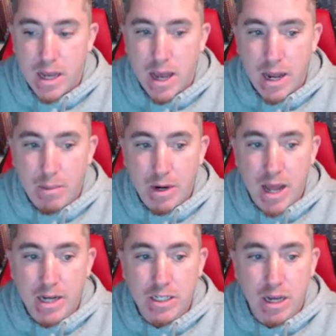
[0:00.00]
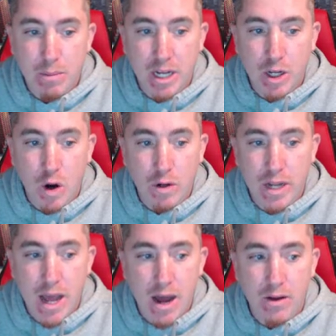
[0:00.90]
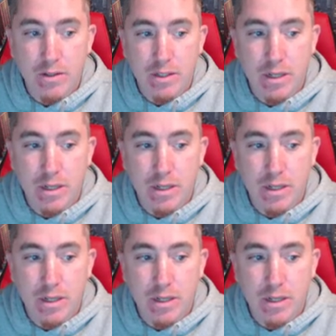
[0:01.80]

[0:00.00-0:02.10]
And I'm gonna go down